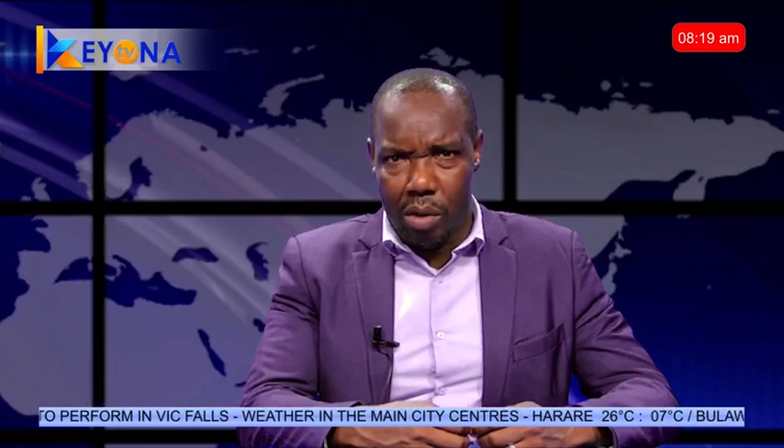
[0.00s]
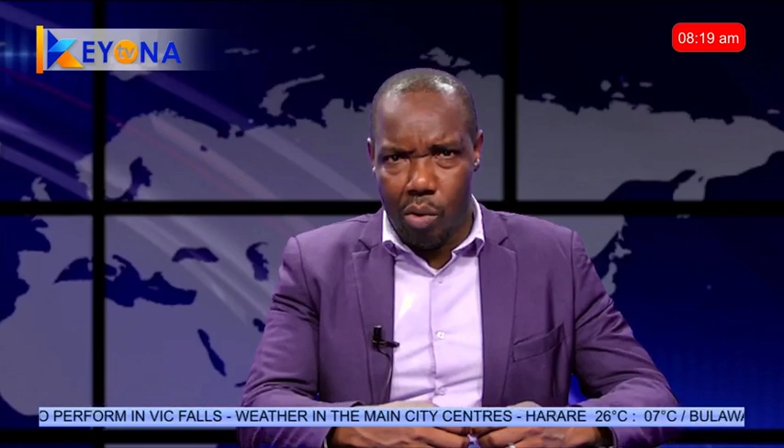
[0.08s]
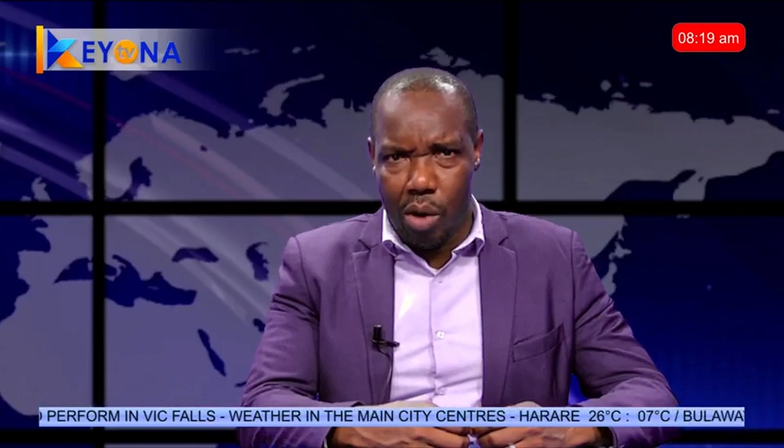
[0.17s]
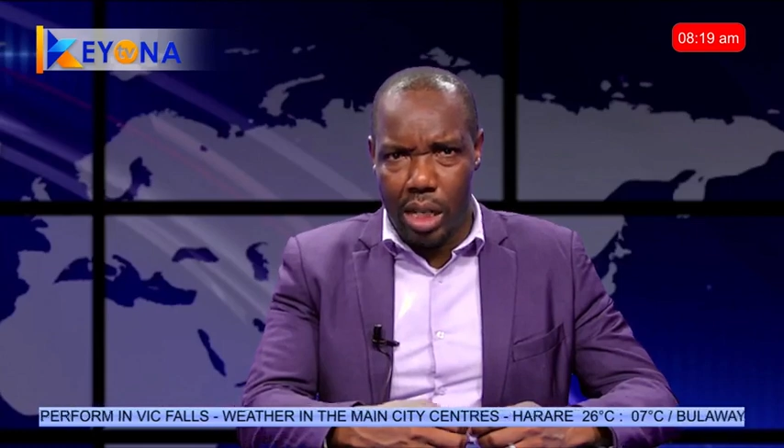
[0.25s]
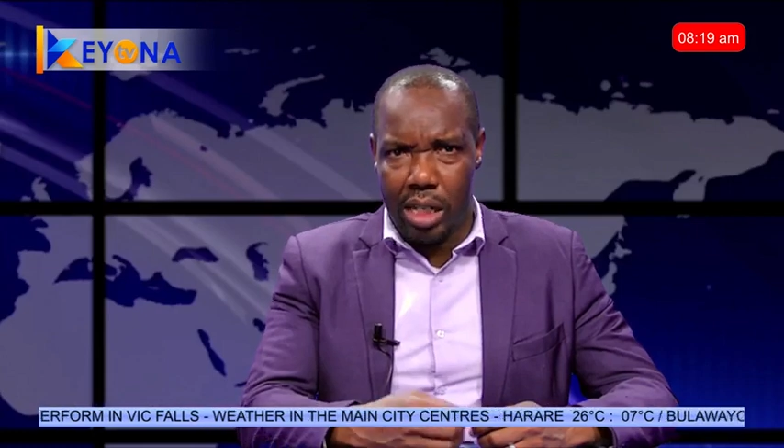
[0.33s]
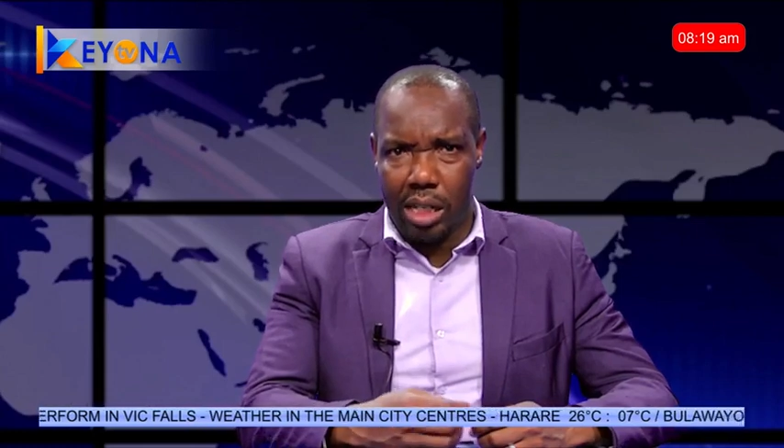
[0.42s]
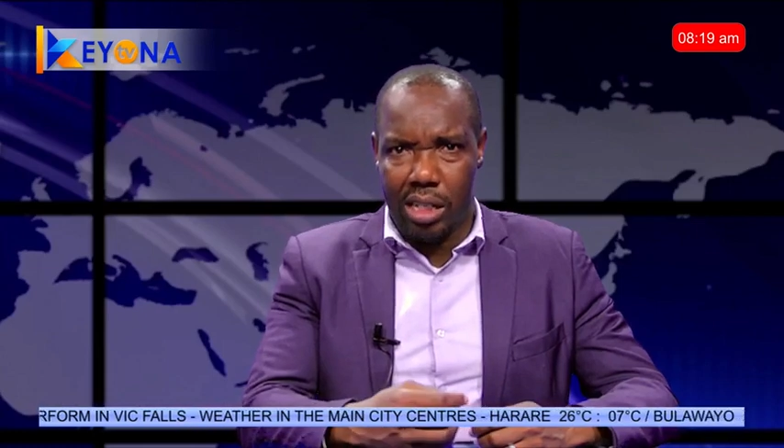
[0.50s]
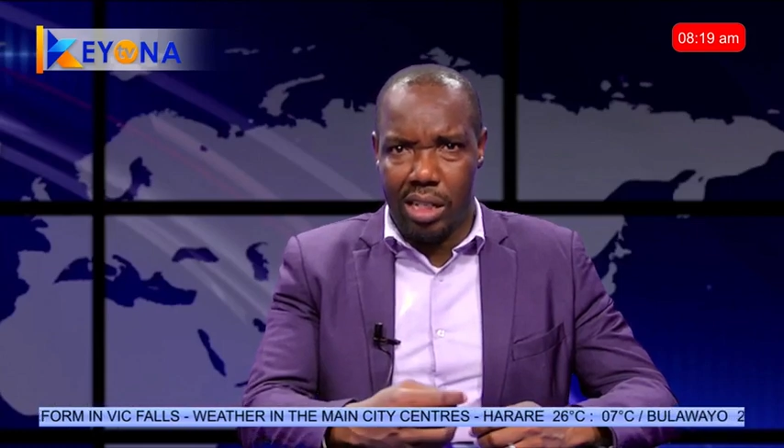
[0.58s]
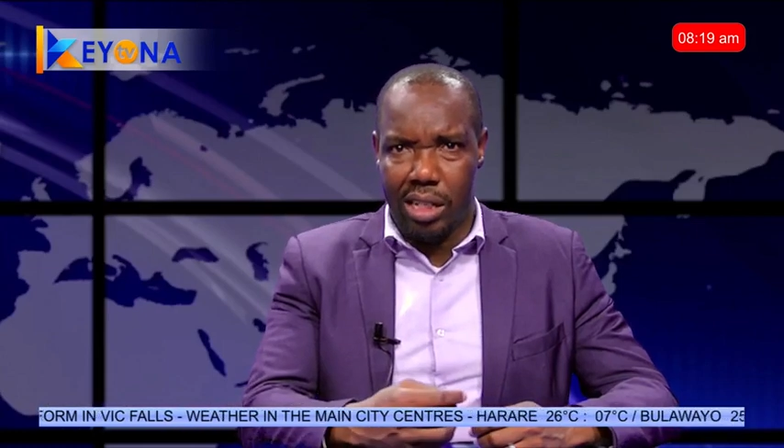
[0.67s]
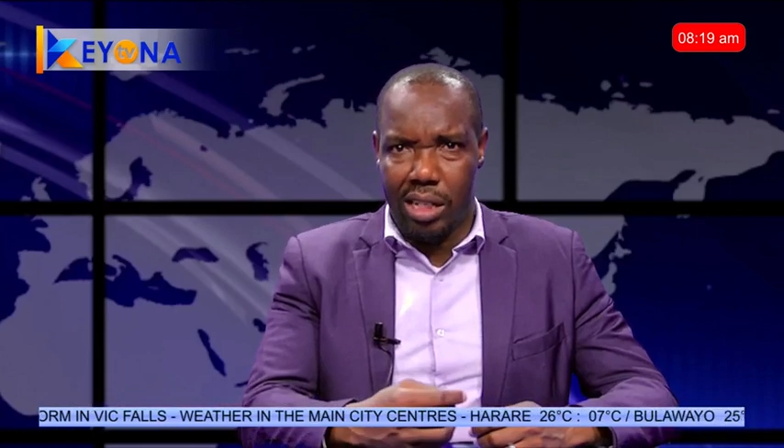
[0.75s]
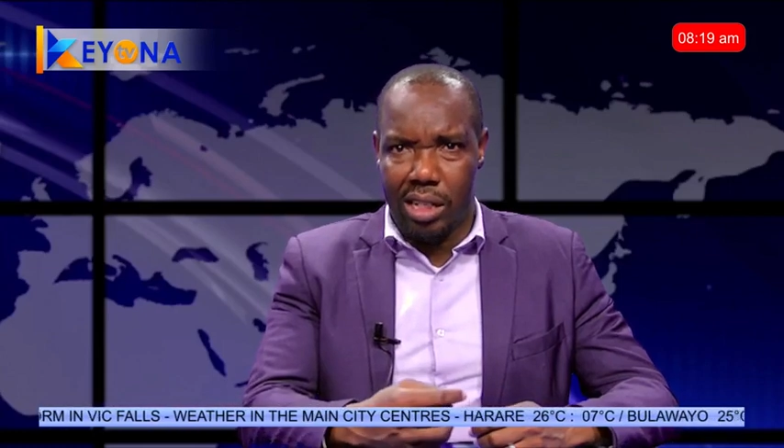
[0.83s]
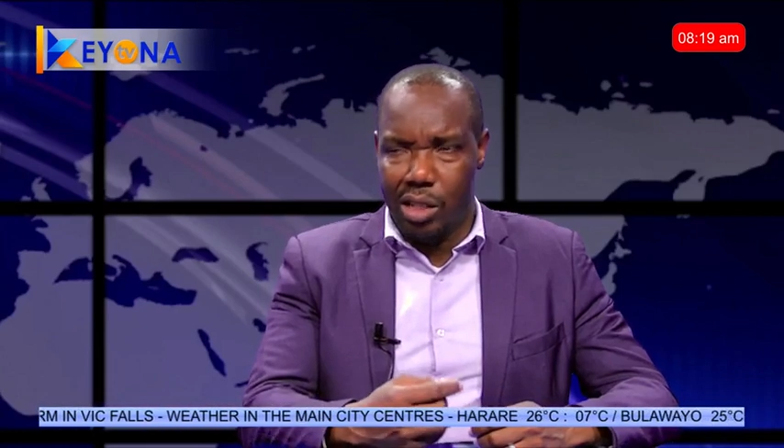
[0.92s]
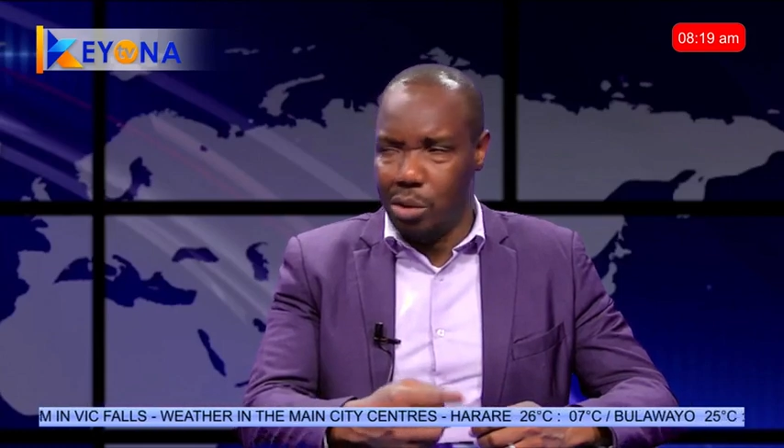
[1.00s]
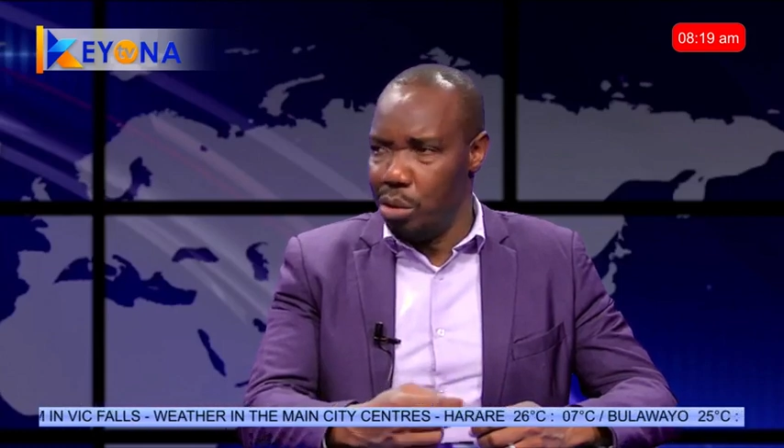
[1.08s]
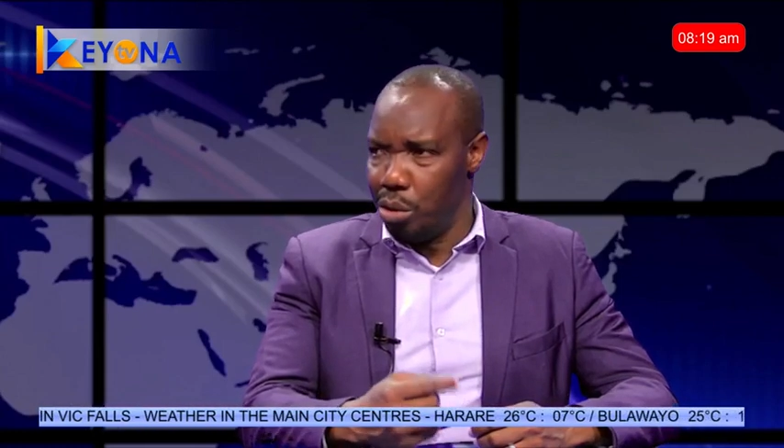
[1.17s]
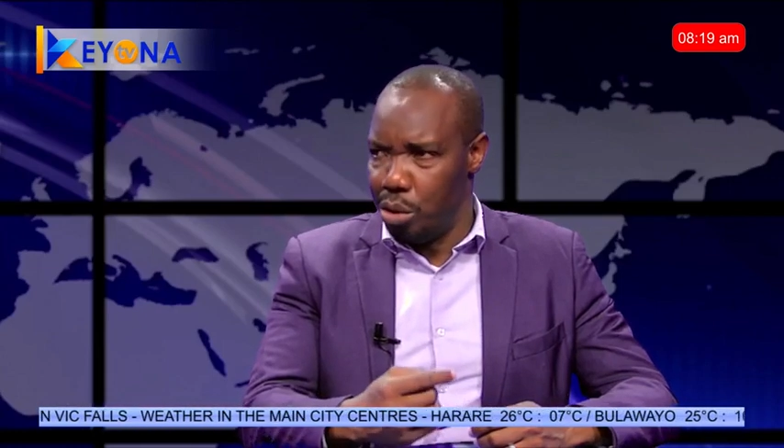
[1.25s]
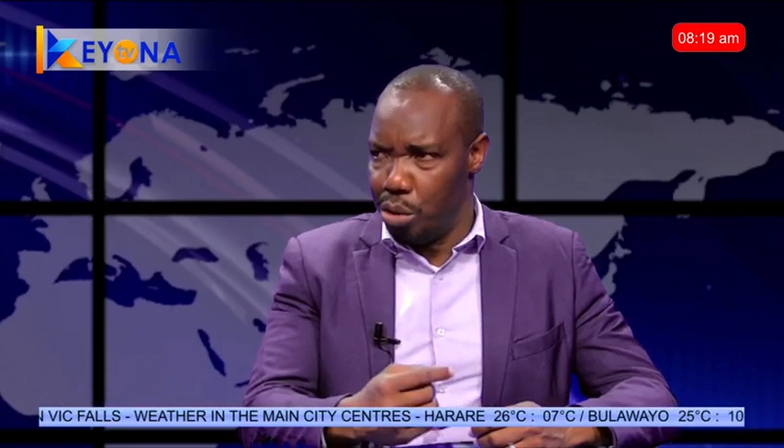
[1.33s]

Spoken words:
What did you do?